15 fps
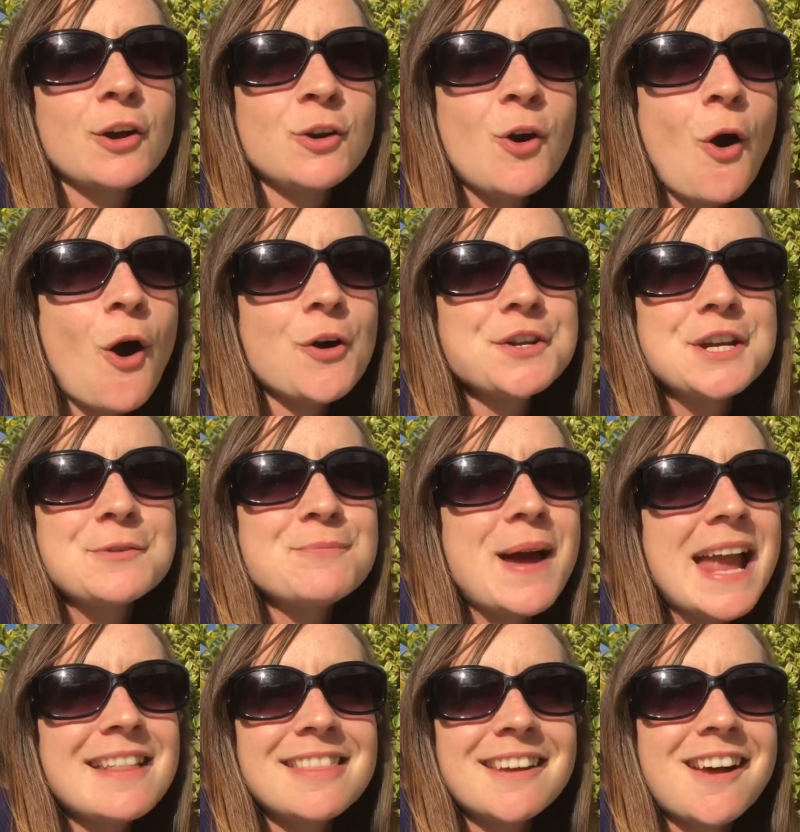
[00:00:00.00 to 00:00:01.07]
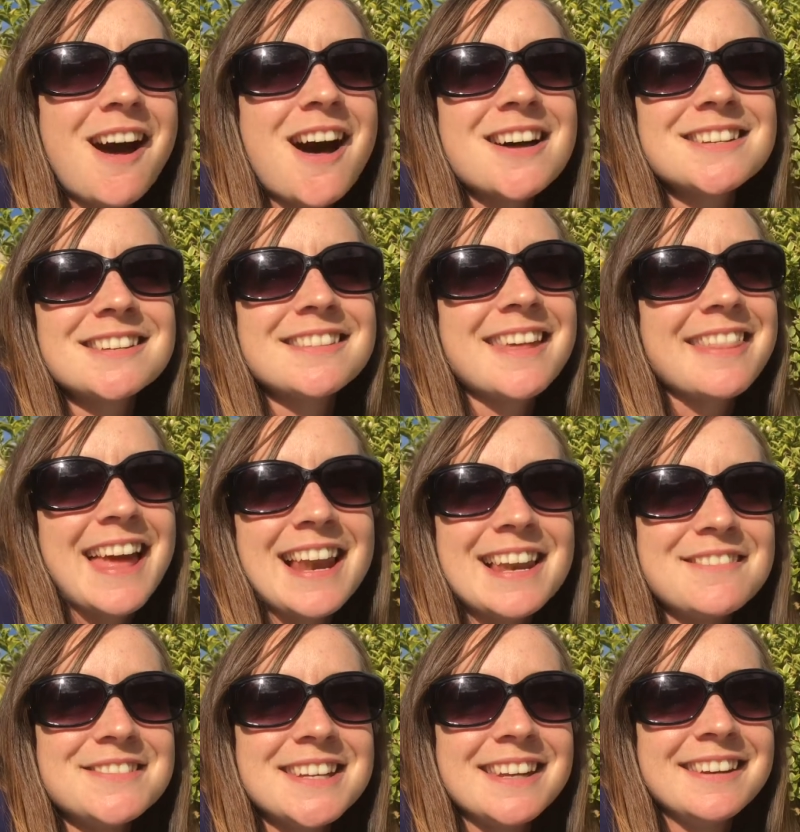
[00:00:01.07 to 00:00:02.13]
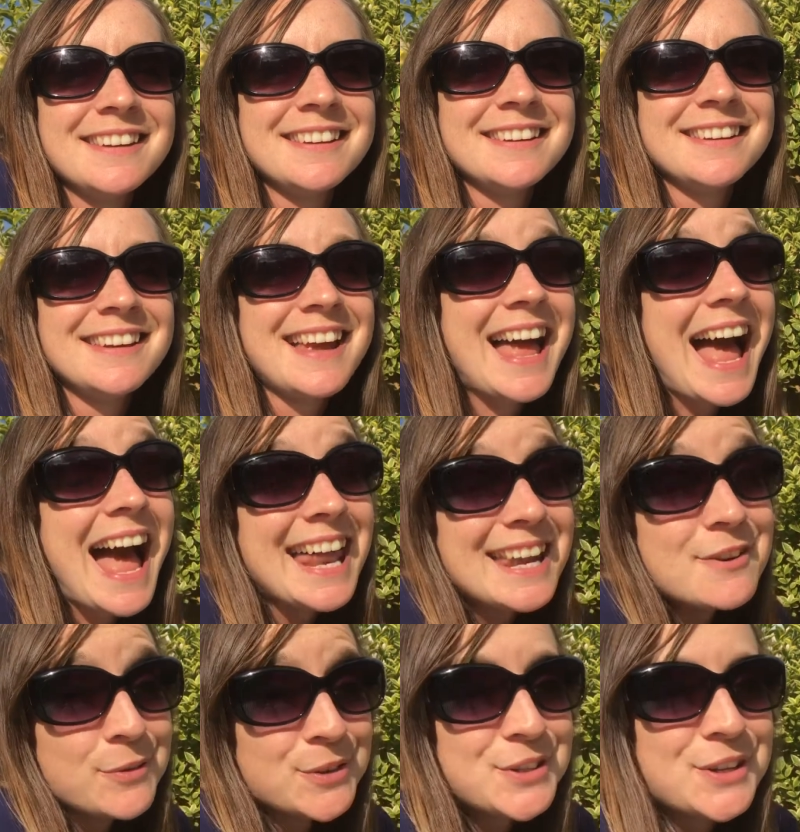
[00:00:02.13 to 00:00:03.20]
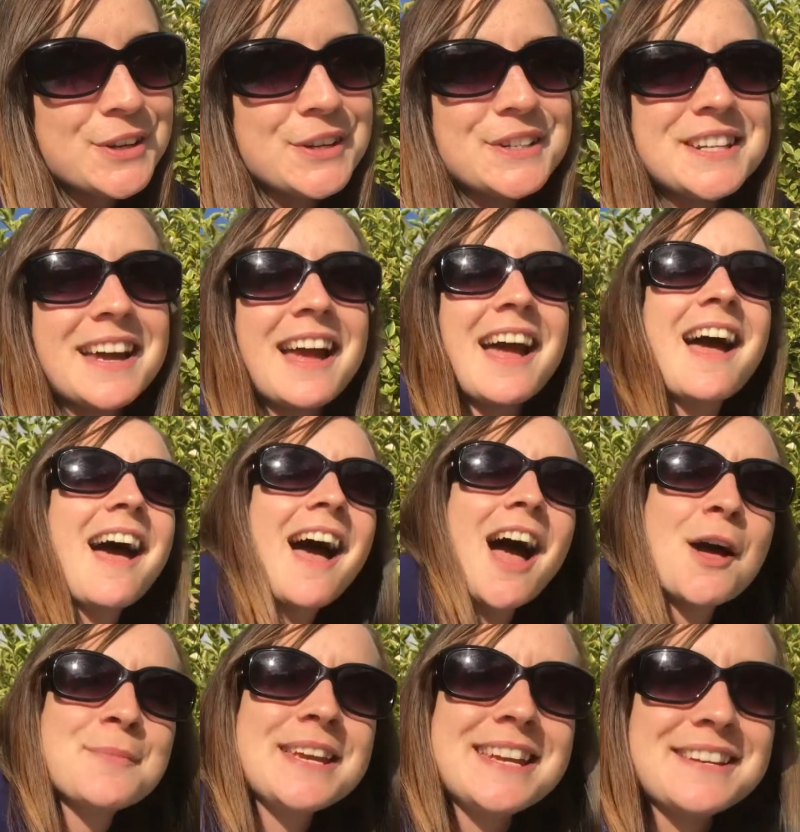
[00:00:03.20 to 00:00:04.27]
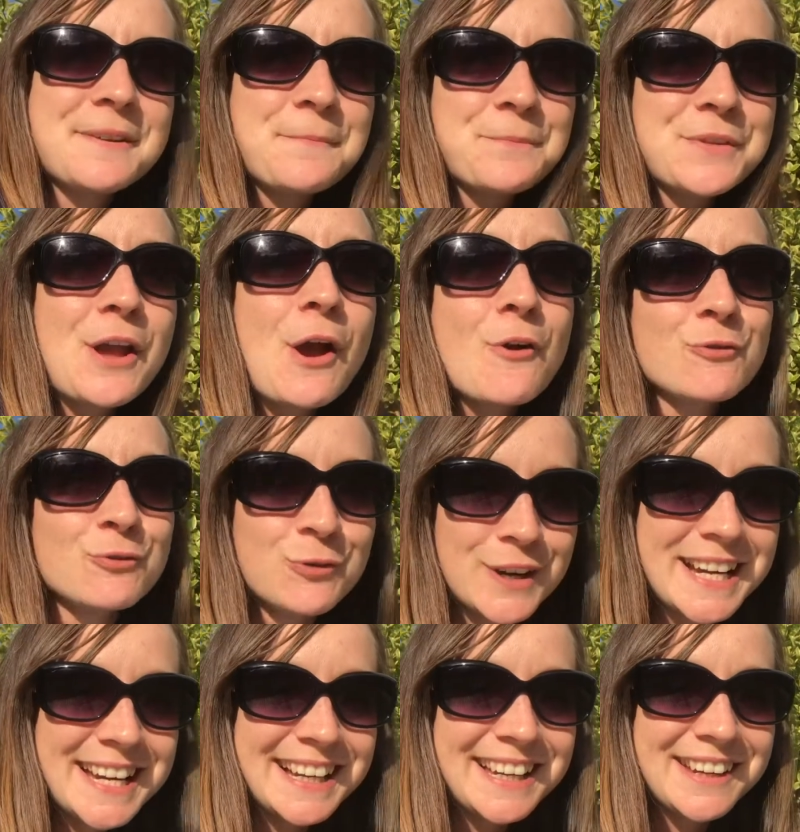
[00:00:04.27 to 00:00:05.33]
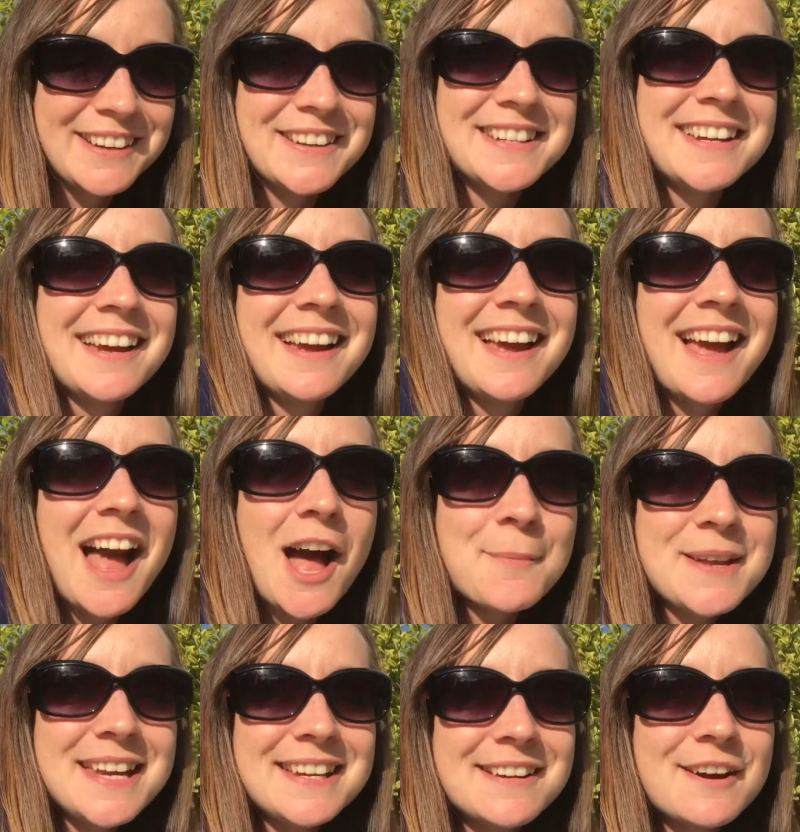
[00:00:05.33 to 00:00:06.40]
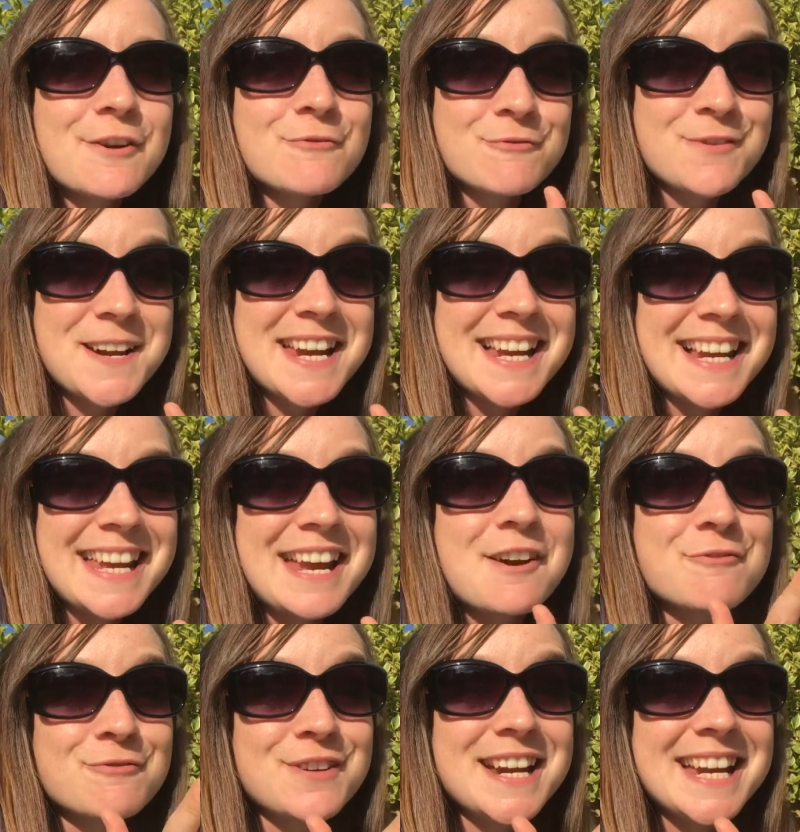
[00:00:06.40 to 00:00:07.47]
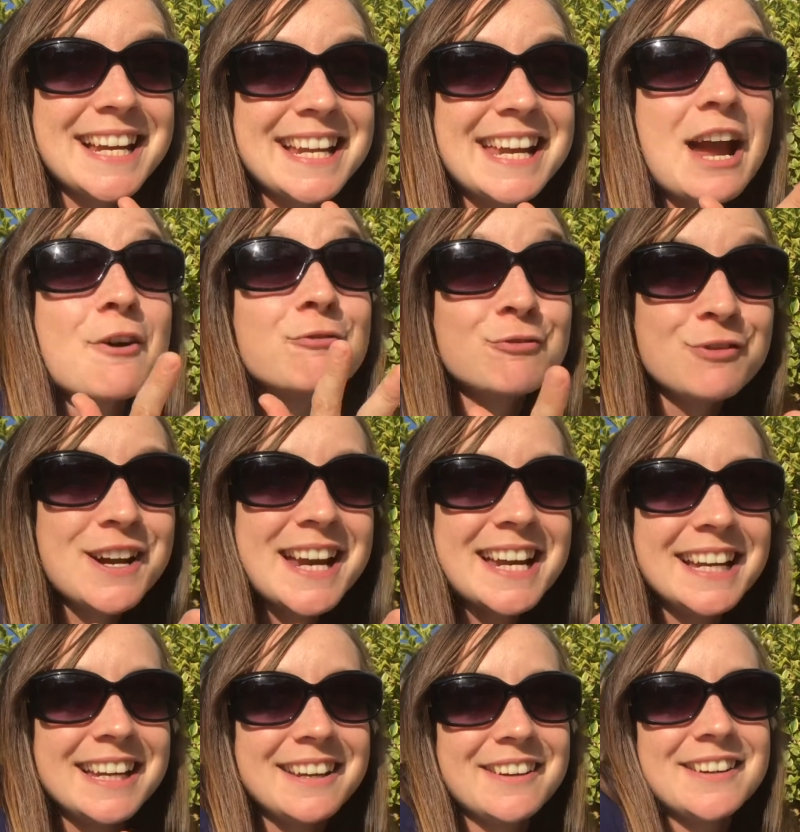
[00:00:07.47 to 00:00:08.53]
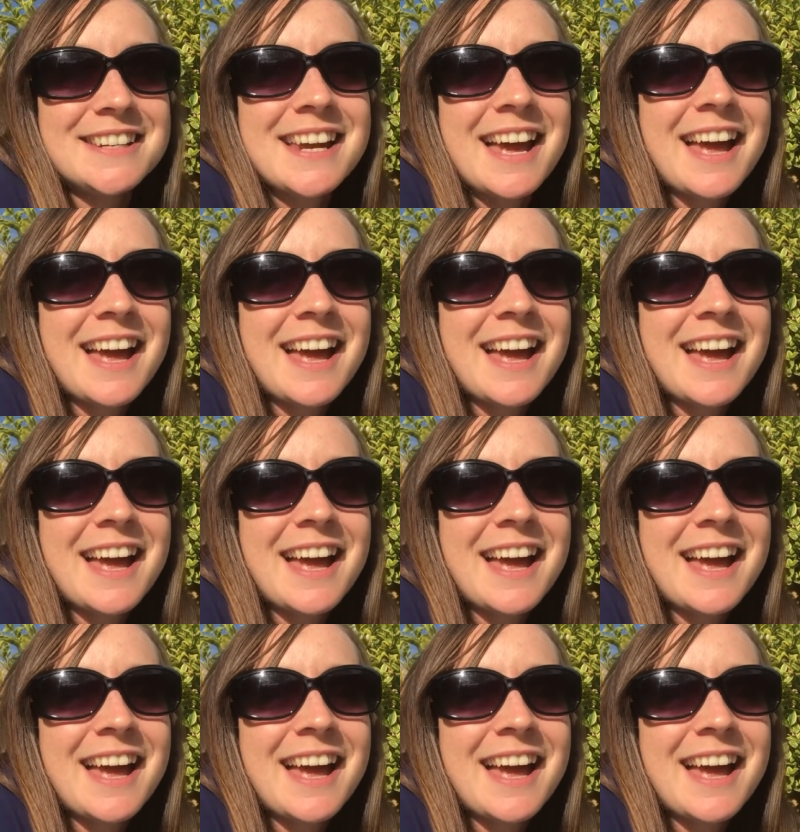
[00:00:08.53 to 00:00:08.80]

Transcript: God had made the garden that they lived in, and it was good. I mean, really good. I mean, really, really, really good.